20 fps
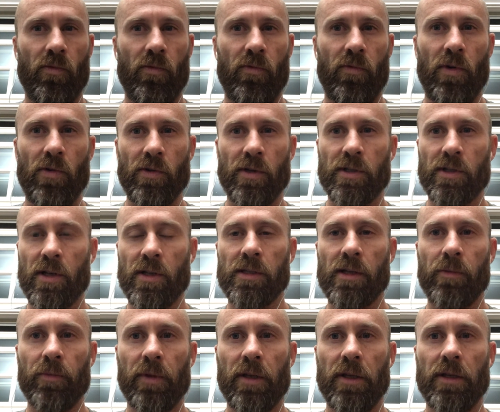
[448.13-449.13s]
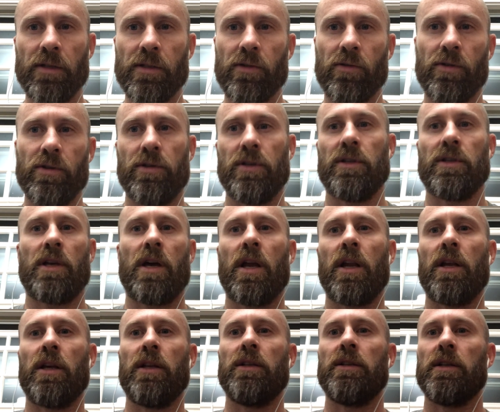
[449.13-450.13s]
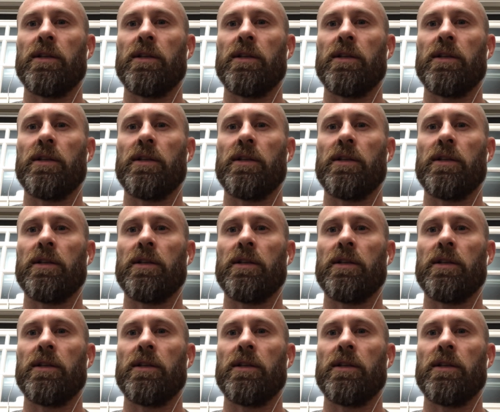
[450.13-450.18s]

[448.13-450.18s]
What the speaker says: focus on something, so it just kind of